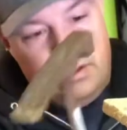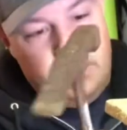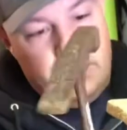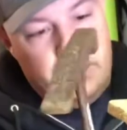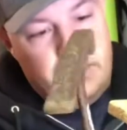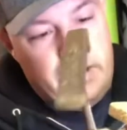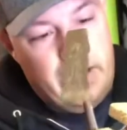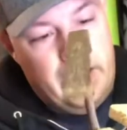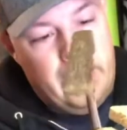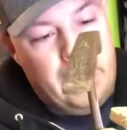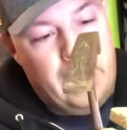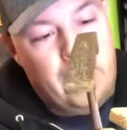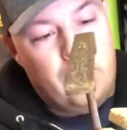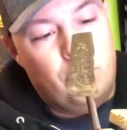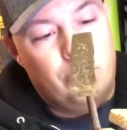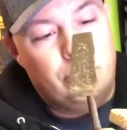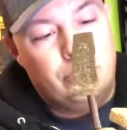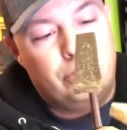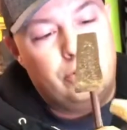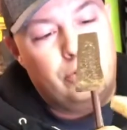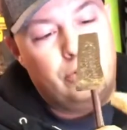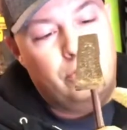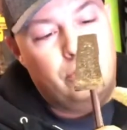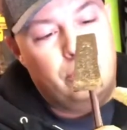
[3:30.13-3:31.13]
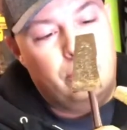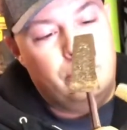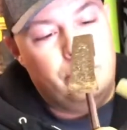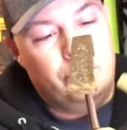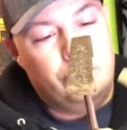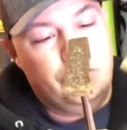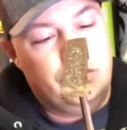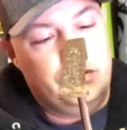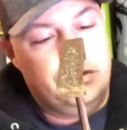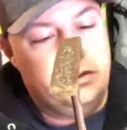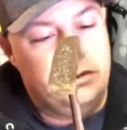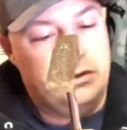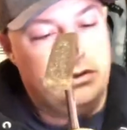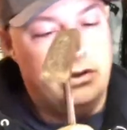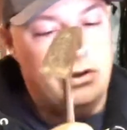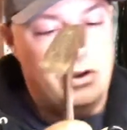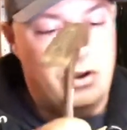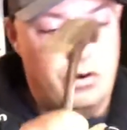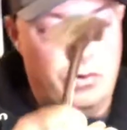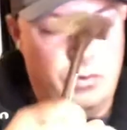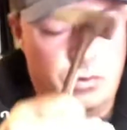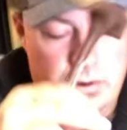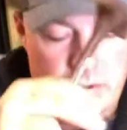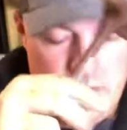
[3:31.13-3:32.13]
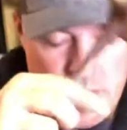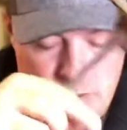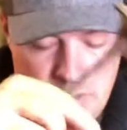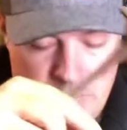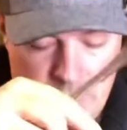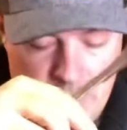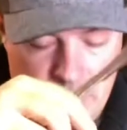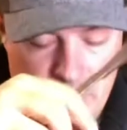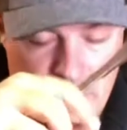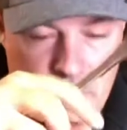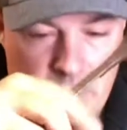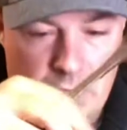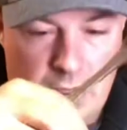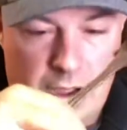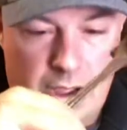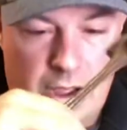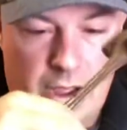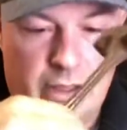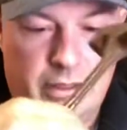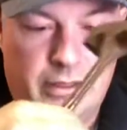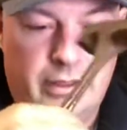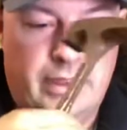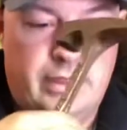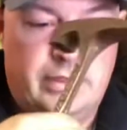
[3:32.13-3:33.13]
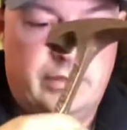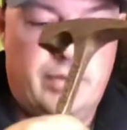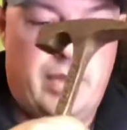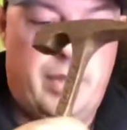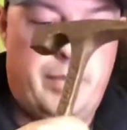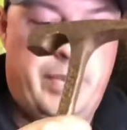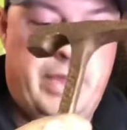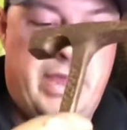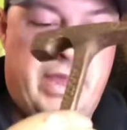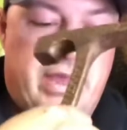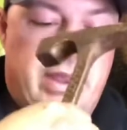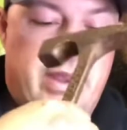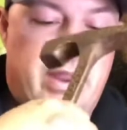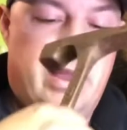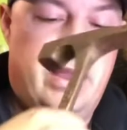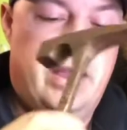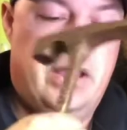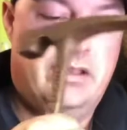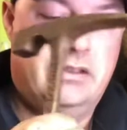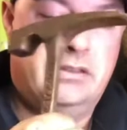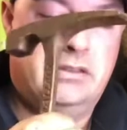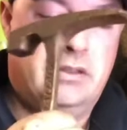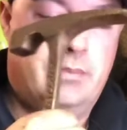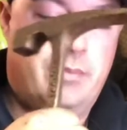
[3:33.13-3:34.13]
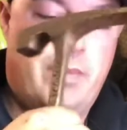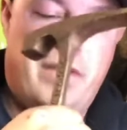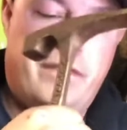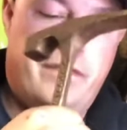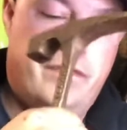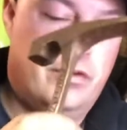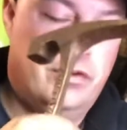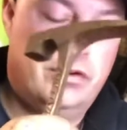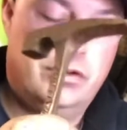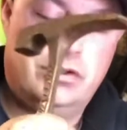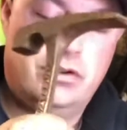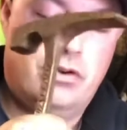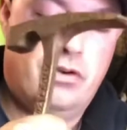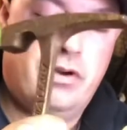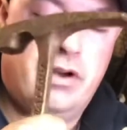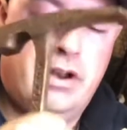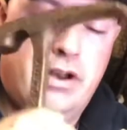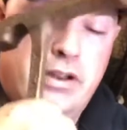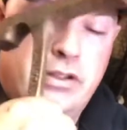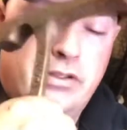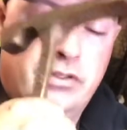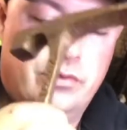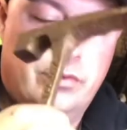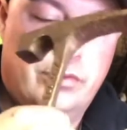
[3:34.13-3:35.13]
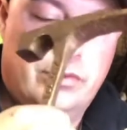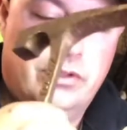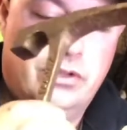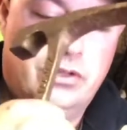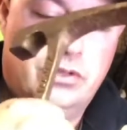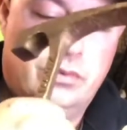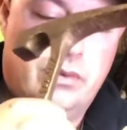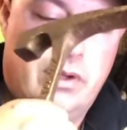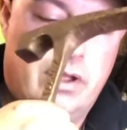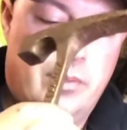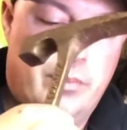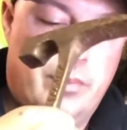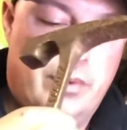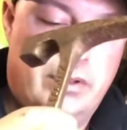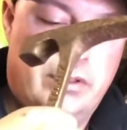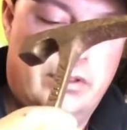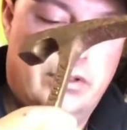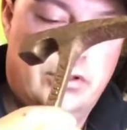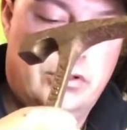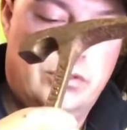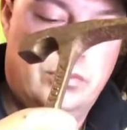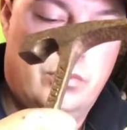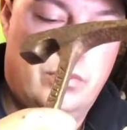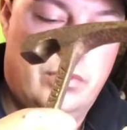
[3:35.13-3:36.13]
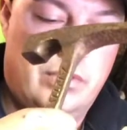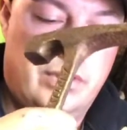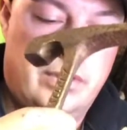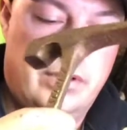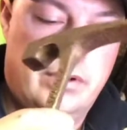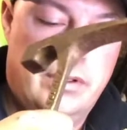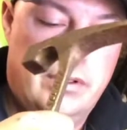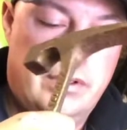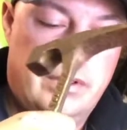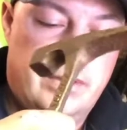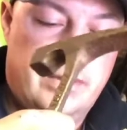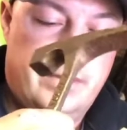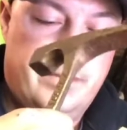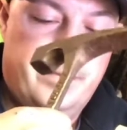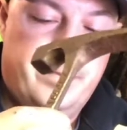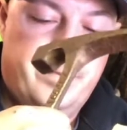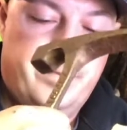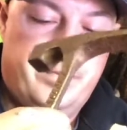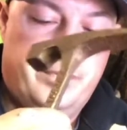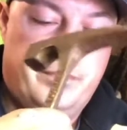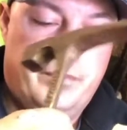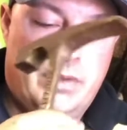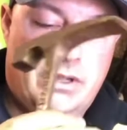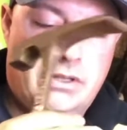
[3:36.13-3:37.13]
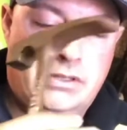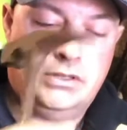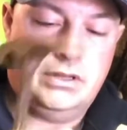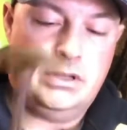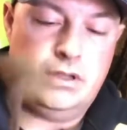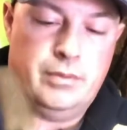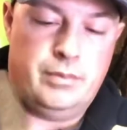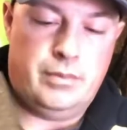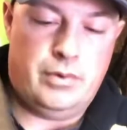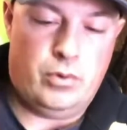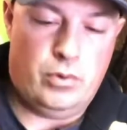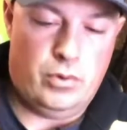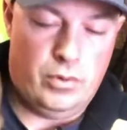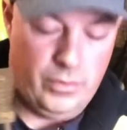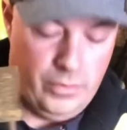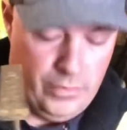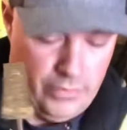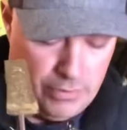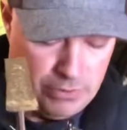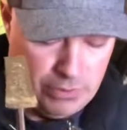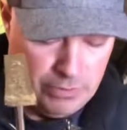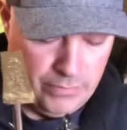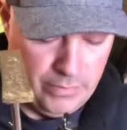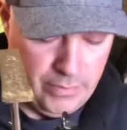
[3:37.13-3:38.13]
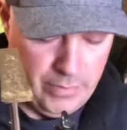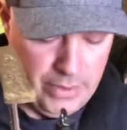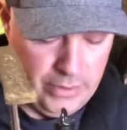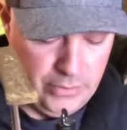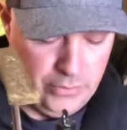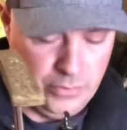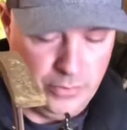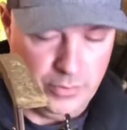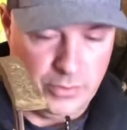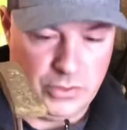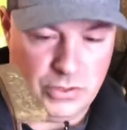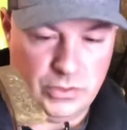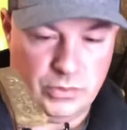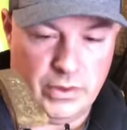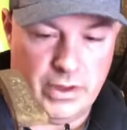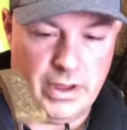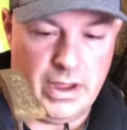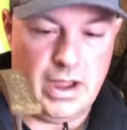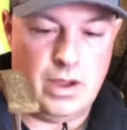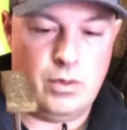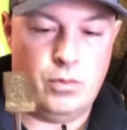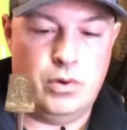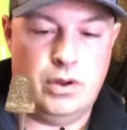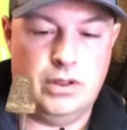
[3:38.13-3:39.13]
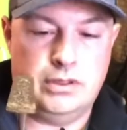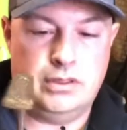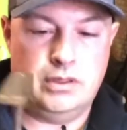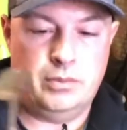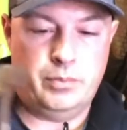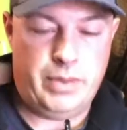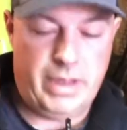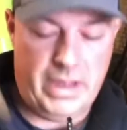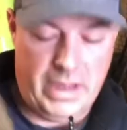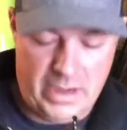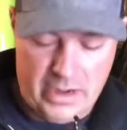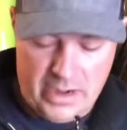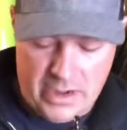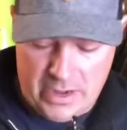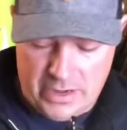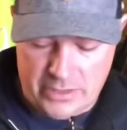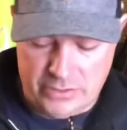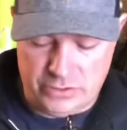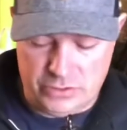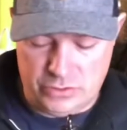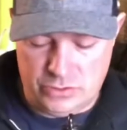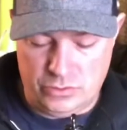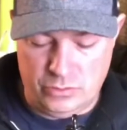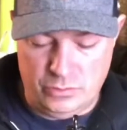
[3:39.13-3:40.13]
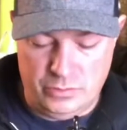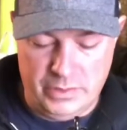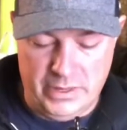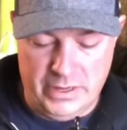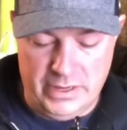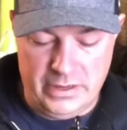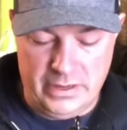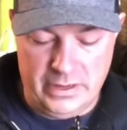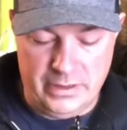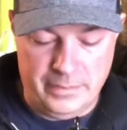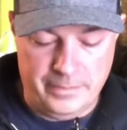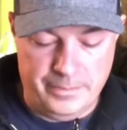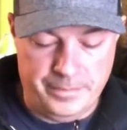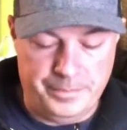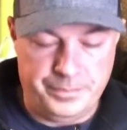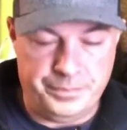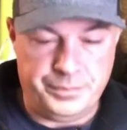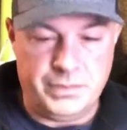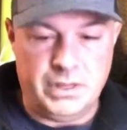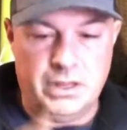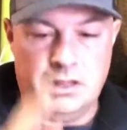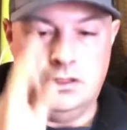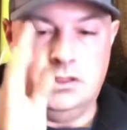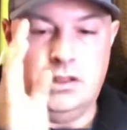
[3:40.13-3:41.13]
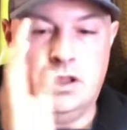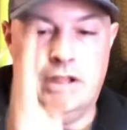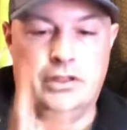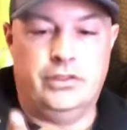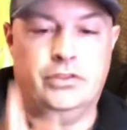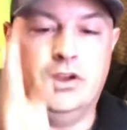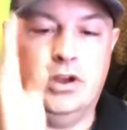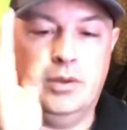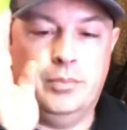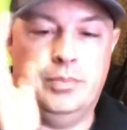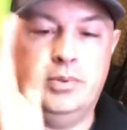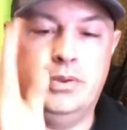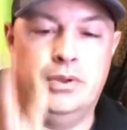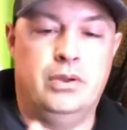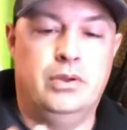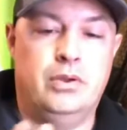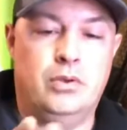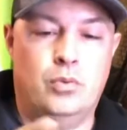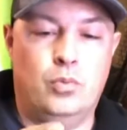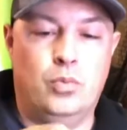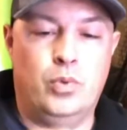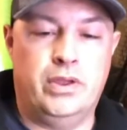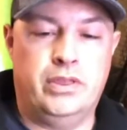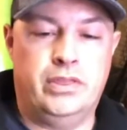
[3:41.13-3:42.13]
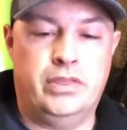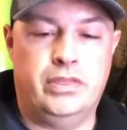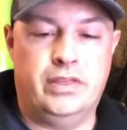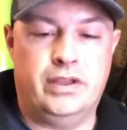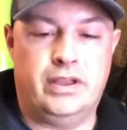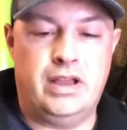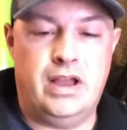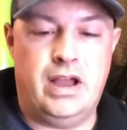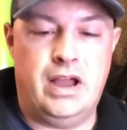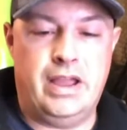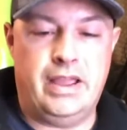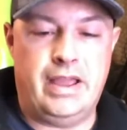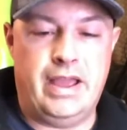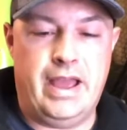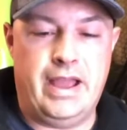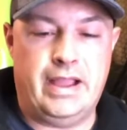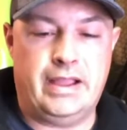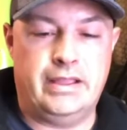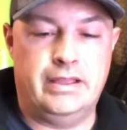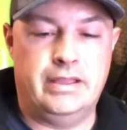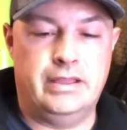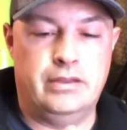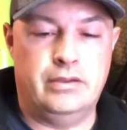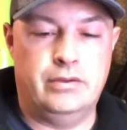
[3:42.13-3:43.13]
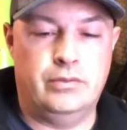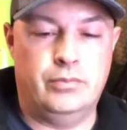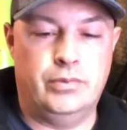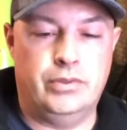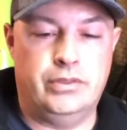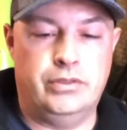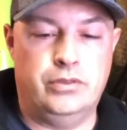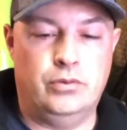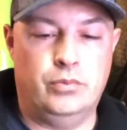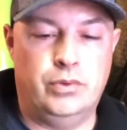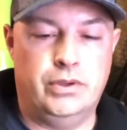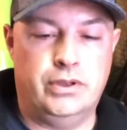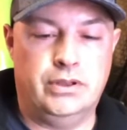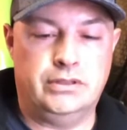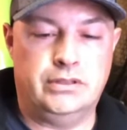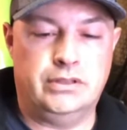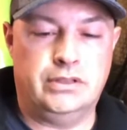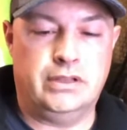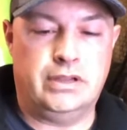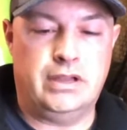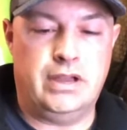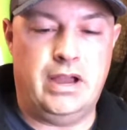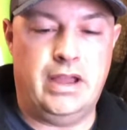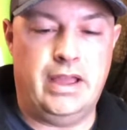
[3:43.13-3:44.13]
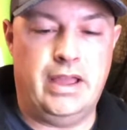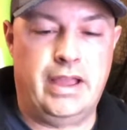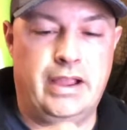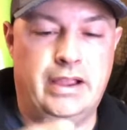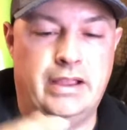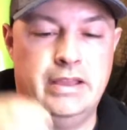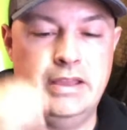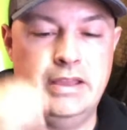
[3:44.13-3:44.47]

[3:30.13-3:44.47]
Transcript: And I also, just to note, I liked my pad eyes. My first card I didn't do it this way, but this one, all the rest of them I do them this way. I want the pad eyes to be lined up with the kayak, with the wheels of the kayak,